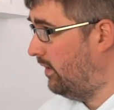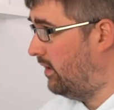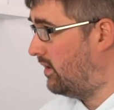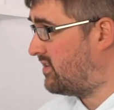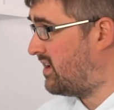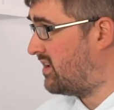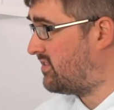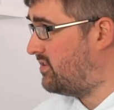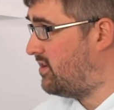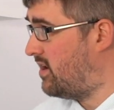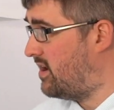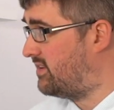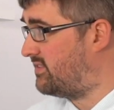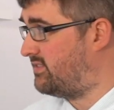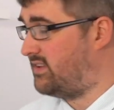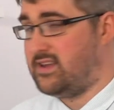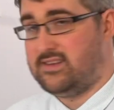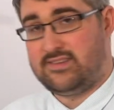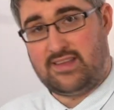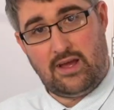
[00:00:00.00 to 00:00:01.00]
So that's a nice
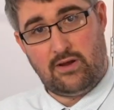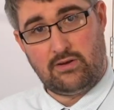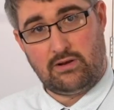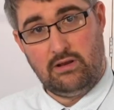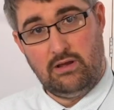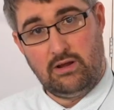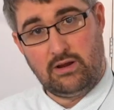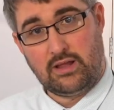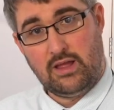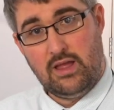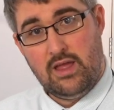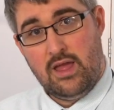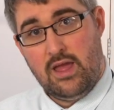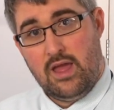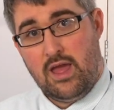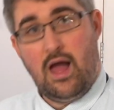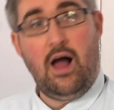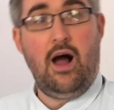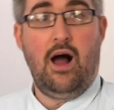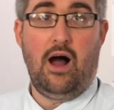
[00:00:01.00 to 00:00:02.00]
detailed look
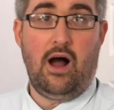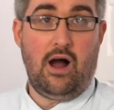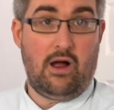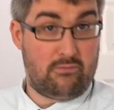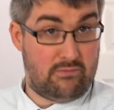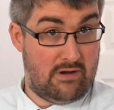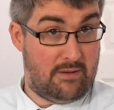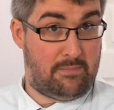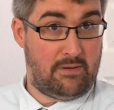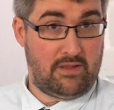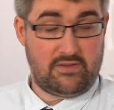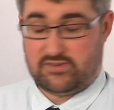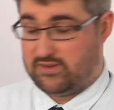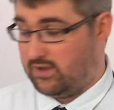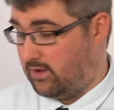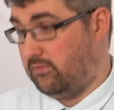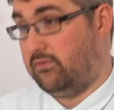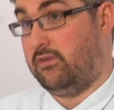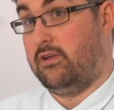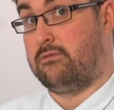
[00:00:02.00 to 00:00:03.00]
at our red blood
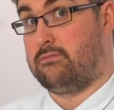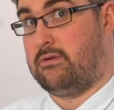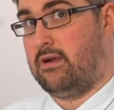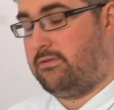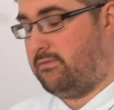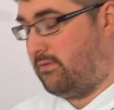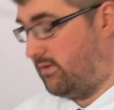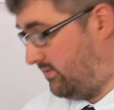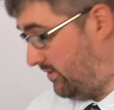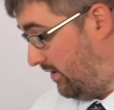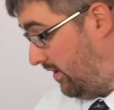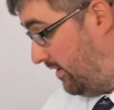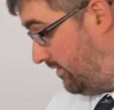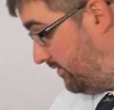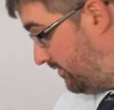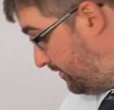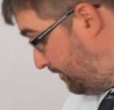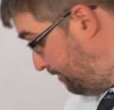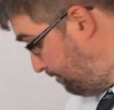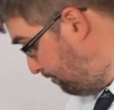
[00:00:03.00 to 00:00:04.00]
cells, the
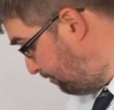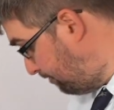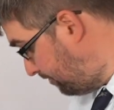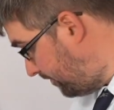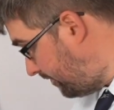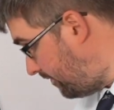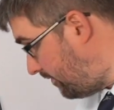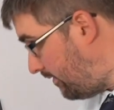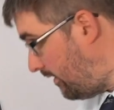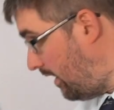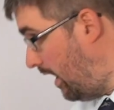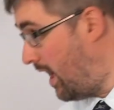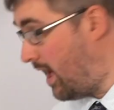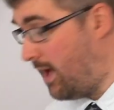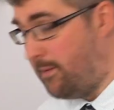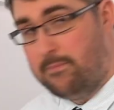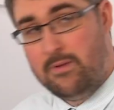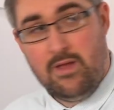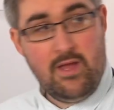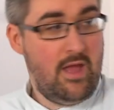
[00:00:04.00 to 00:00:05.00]
erythrocytes.
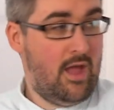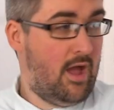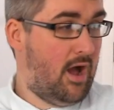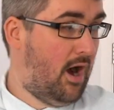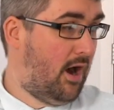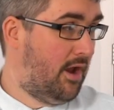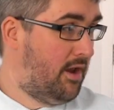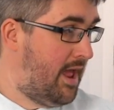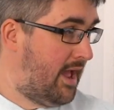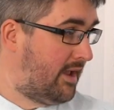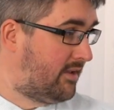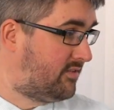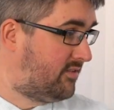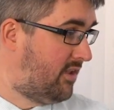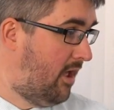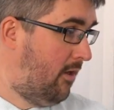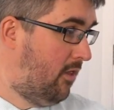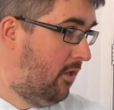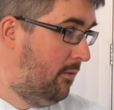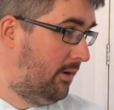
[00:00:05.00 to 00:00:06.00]
Our next
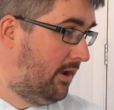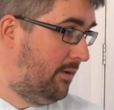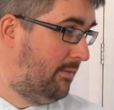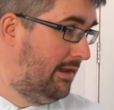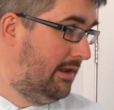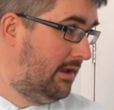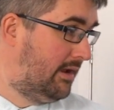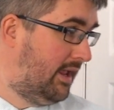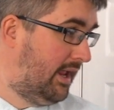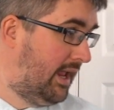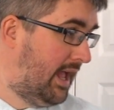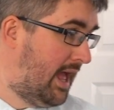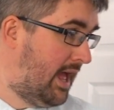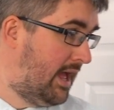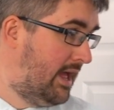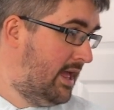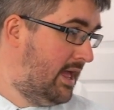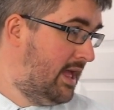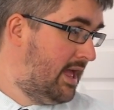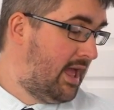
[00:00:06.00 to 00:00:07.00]
cell that we're going to be looking
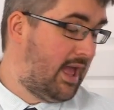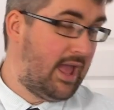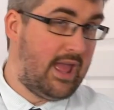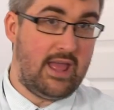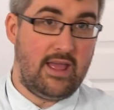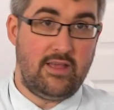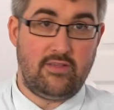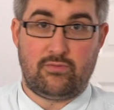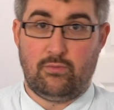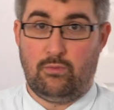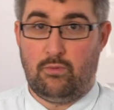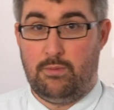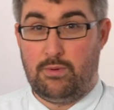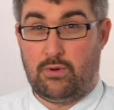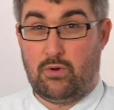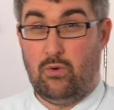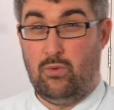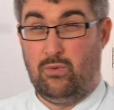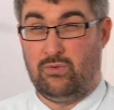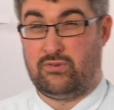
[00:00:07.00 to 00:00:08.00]
at is what we
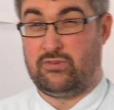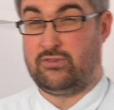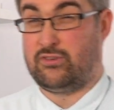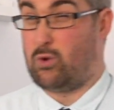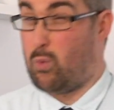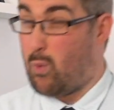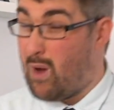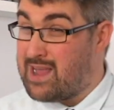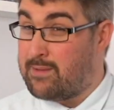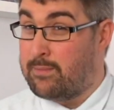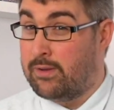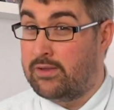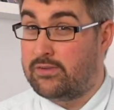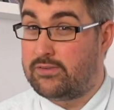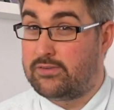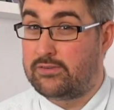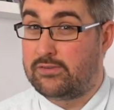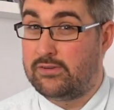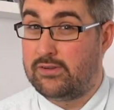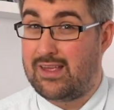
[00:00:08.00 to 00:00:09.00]
call
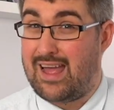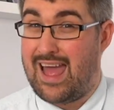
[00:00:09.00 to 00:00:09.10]
squamous